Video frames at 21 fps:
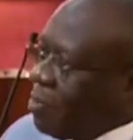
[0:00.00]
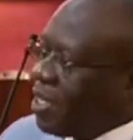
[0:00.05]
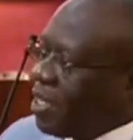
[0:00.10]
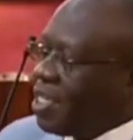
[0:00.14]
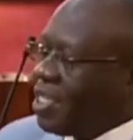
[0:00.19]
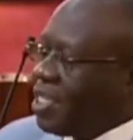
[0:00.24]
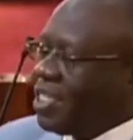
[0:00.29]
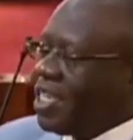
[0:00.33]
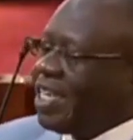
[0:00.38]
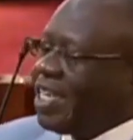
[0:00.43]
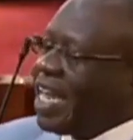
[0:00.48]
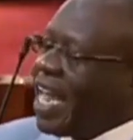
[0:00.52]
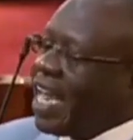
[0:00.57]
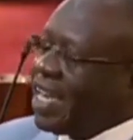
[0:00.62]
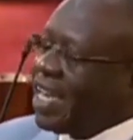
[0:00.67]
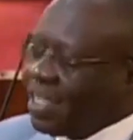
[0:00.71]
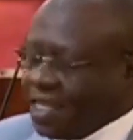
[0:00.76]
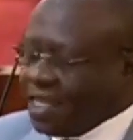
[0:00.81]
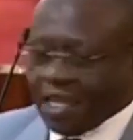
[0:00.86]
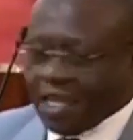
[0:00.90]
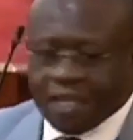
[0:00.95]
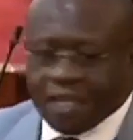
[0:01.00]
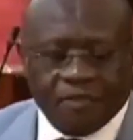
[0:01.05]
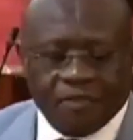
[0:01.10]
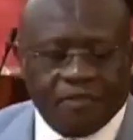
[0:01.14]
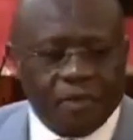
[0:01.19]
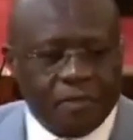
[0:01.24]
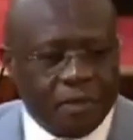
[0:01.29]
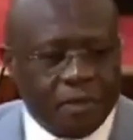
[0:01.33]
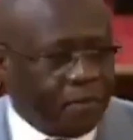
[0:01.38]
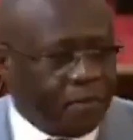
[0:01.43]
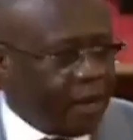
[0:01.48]
But he's indicting the
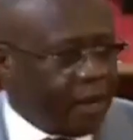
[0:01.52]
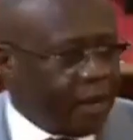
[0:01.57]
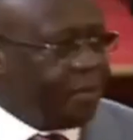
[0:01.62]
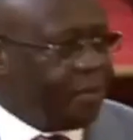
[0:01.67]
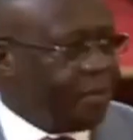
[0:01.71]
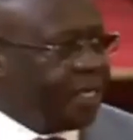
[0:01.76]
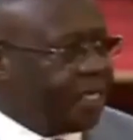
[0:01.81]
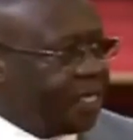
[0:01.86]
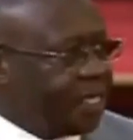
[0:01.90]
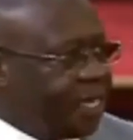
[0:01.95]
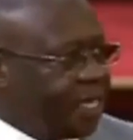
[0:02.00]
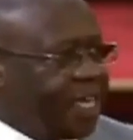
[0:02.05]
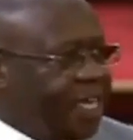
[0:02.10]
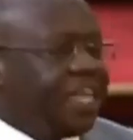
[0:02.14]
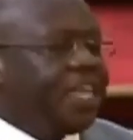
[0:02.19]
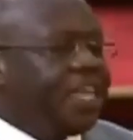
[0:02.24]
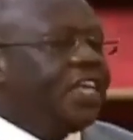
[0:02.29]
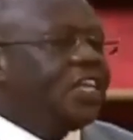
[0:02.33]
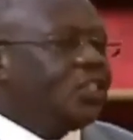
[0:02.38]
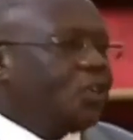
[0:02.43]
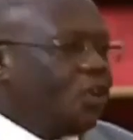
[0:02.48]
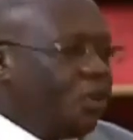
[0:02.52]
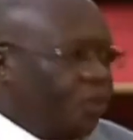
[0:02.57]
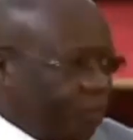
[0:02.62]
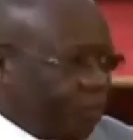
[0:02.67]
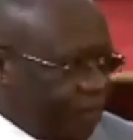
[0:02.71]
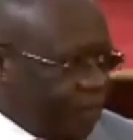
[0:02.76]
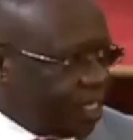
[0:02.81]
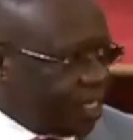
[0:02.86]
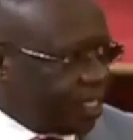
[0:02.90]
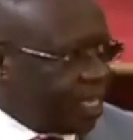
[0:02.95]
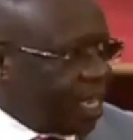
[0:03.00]
former Prime Minister that in his
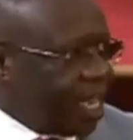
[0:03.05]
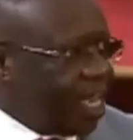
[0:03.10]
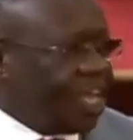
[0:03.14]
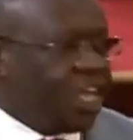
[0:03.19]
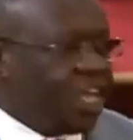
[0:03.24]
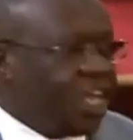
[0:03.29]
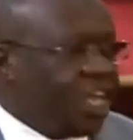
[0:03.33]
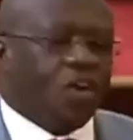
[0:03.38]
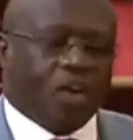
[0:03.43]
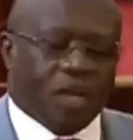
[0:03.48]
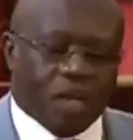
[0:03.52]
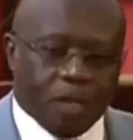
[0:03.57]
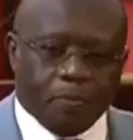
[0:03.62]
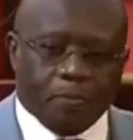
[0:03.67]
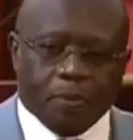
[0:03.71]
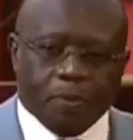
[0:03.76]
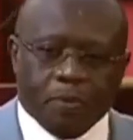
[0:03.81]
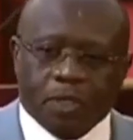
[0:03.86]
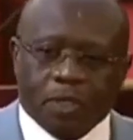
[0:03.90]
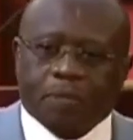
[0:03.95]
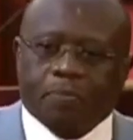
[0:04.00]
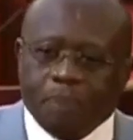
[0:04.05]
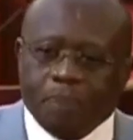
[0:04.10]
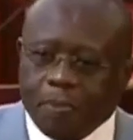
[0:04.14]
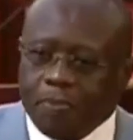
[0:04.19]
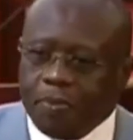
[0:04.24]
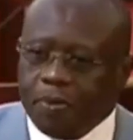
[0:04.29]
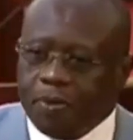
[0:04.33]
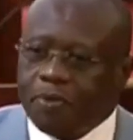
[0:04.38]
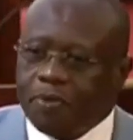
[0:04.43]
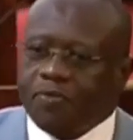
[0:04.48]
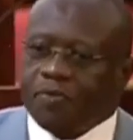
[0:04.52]
office, he only put
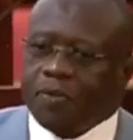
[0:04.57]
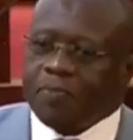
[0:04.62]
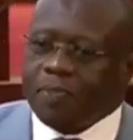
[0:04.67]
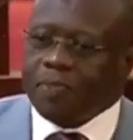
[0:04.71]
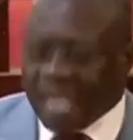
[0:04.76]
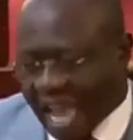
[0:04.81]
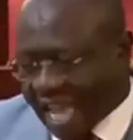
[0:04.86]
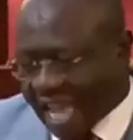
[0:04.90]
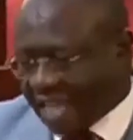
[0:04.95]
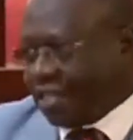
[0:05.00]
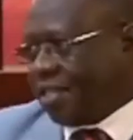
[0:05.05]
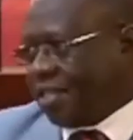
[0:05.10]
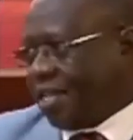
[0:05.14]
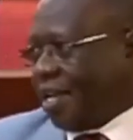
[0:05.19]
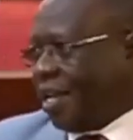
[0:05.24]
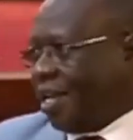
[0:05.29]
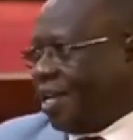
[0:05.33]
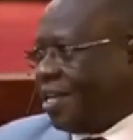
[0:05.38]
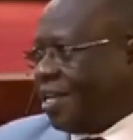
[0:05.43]
people from Nyanza.